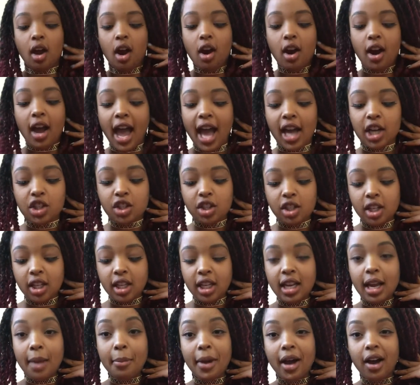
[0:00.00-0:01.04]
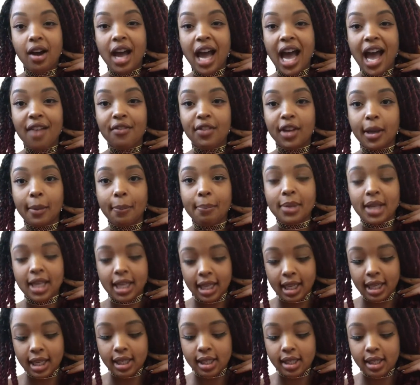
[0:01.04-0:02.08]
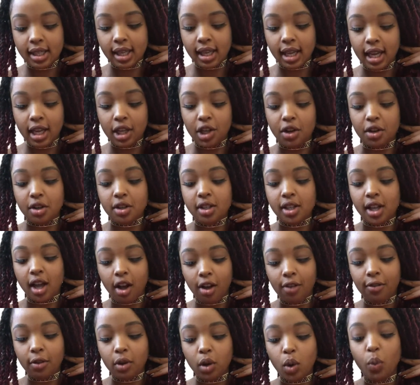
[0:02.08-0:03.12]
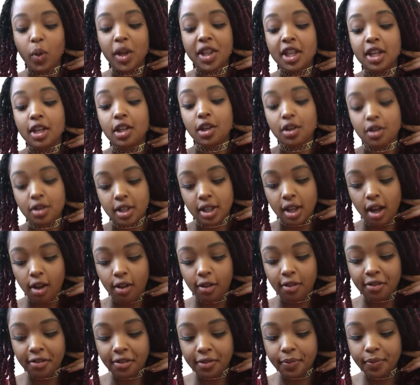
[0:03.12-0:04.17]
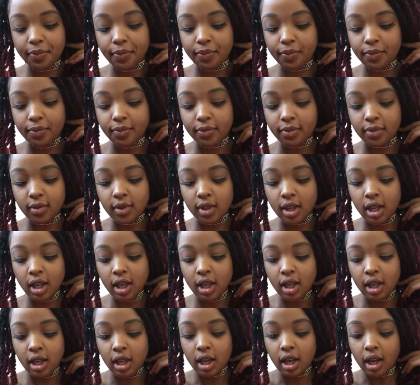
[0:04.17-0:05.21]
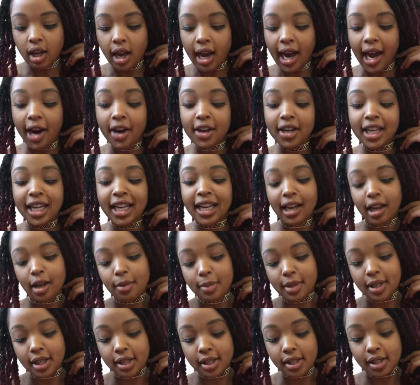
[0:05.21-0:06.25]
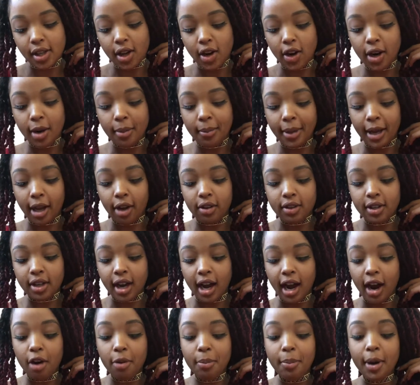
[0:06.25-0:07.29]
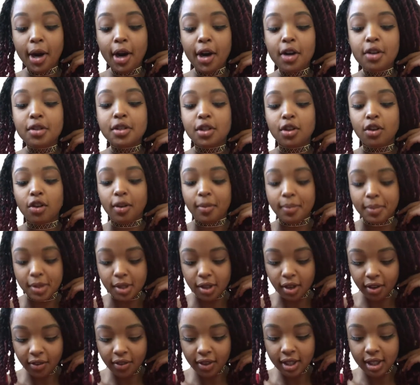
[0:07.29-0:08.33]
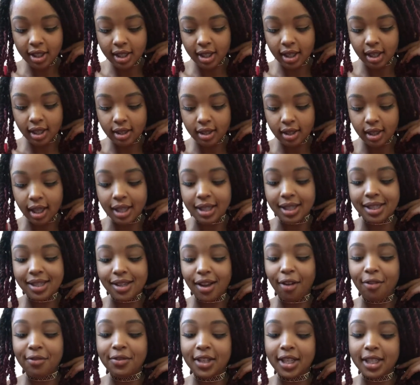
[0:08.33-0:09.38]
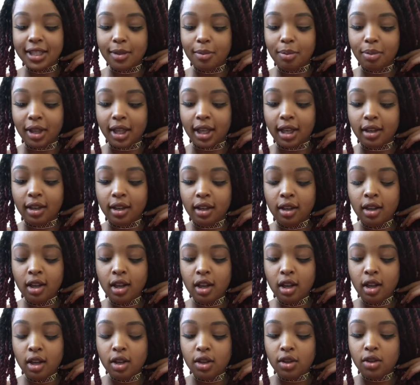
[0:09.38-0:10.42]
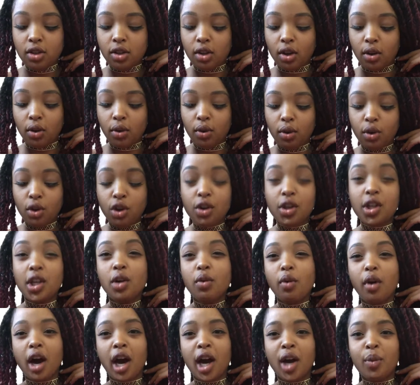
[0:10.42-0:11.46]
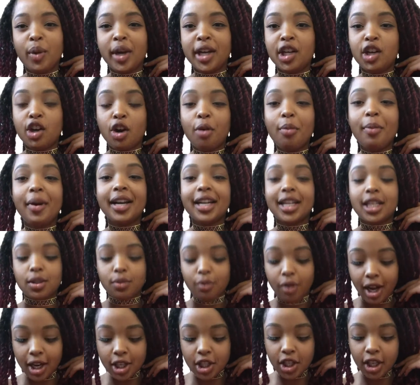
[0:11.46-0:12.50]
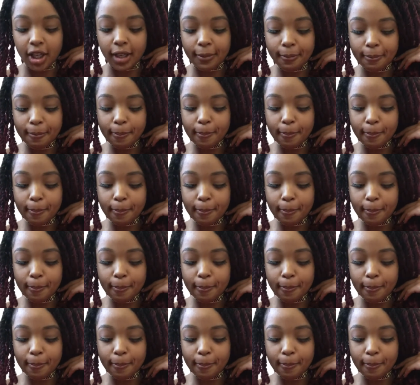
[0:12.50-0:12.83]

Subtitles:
are actually about having peace in yourself, within yourself. Our niyamas are about our personal observances and self-discipline. So who you are when nobody's watching.